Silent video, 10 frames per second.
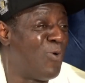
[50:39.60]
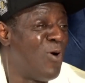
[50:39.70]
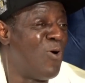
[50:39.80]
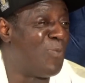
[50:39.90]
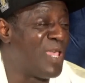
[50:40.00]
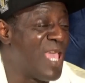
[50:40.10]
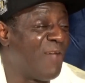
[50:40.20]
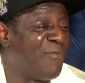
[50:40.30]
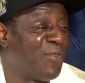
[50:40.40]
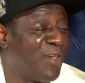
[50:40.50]
Who be
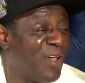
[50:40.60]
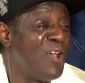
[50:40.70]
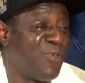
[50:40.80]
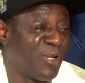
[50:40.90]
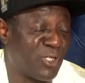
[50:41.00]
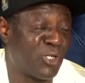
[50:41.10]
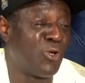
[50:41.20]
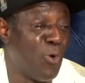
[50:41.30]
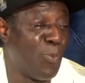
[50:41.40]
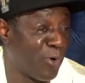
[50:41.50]
having the
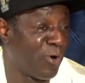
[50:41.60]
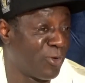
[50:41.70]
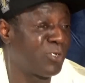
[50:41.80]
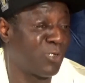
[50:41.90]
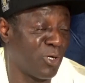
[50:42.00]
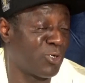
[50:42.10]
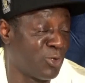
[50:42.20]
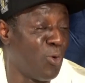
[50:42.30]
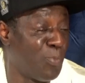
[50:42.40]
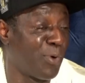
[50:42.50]

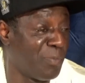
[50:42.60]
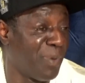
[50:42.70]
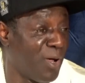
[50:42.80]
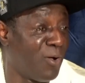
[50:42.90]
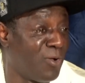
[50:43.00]
Snooper Bowl.